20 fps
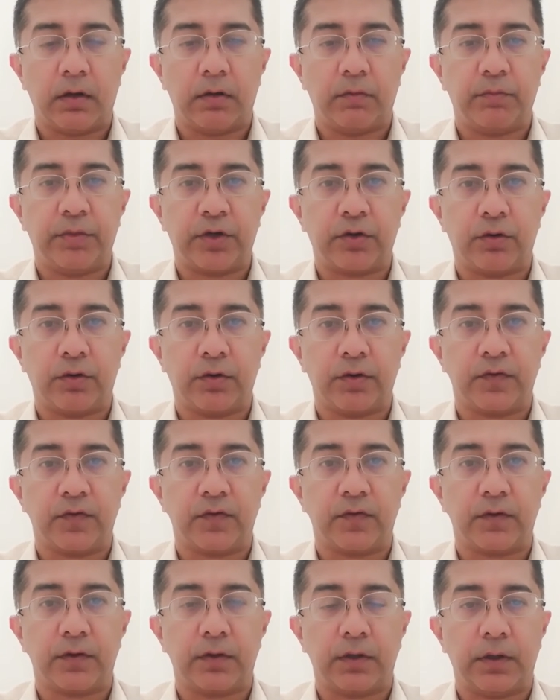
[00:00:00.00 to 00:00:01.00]

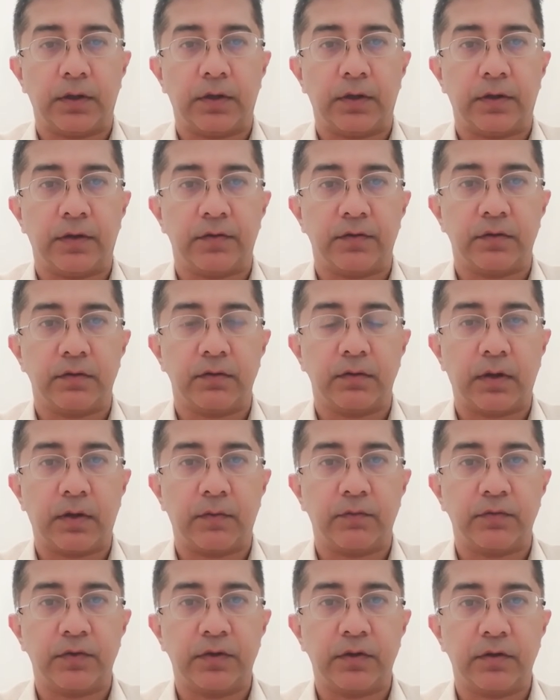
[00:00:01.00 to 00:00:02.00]
because
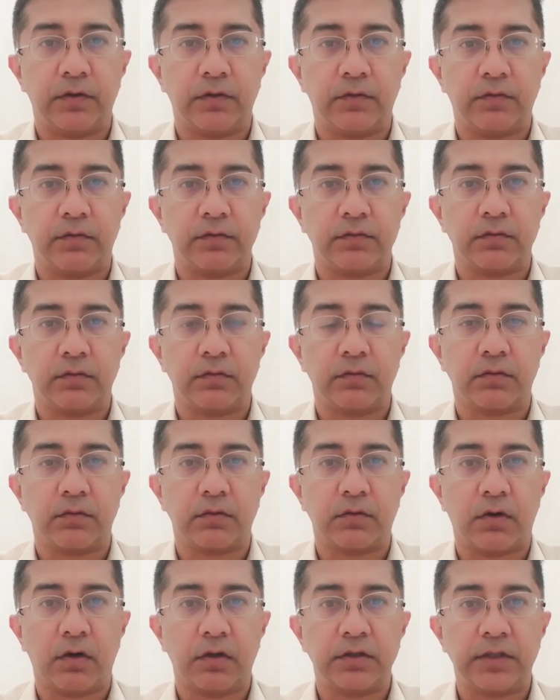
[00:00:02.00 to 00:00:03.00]
of the
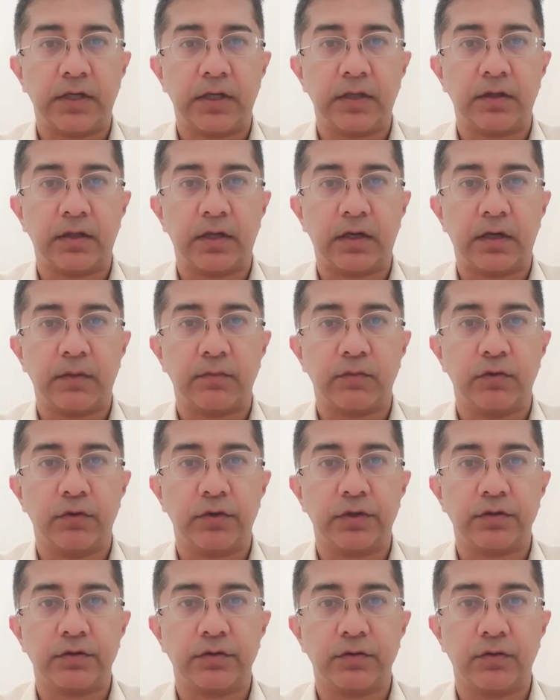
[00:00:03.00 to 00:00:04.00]
content that I'm
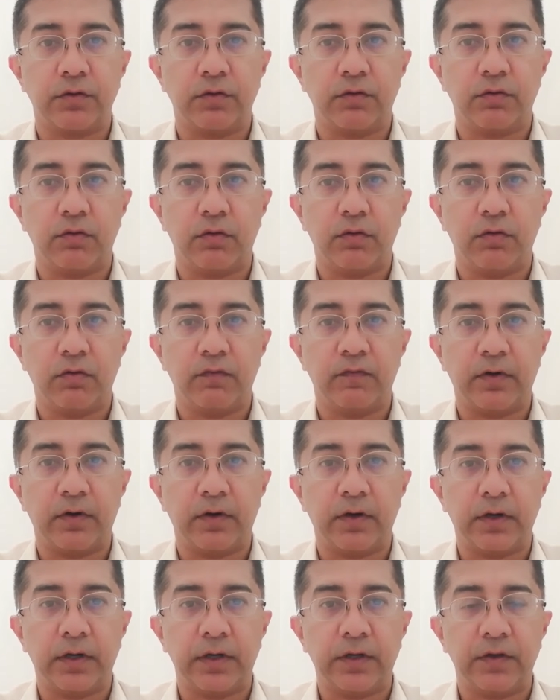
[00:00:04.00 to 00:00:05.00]
going to go
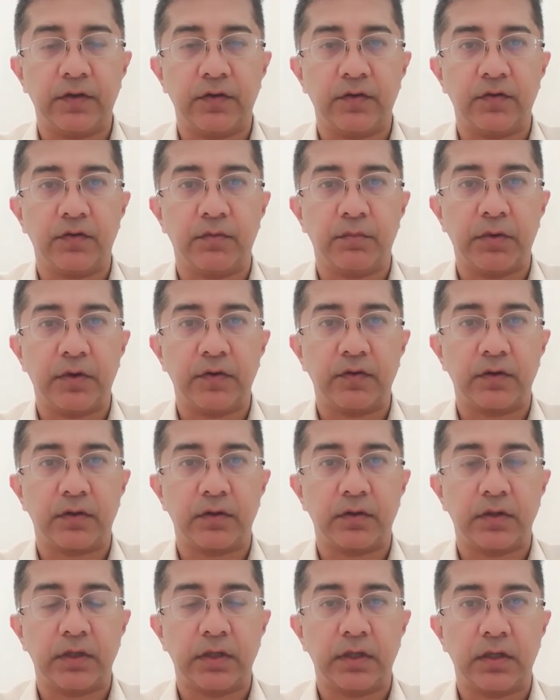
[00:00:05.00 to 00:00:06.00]
over is
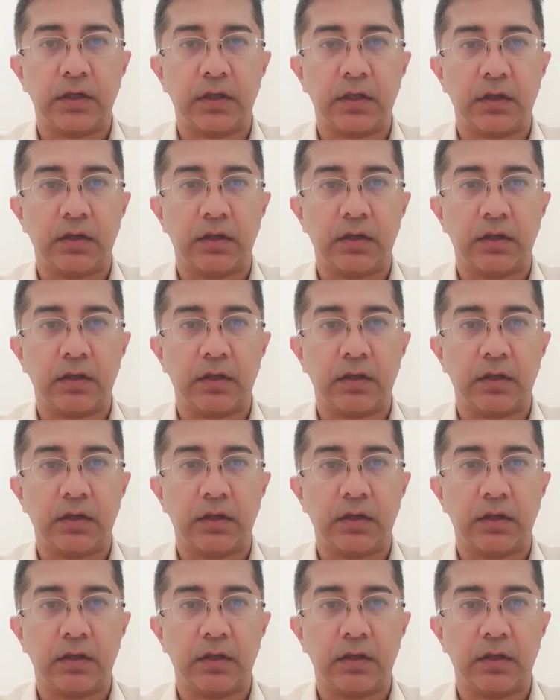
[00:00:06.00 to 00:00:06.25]
basically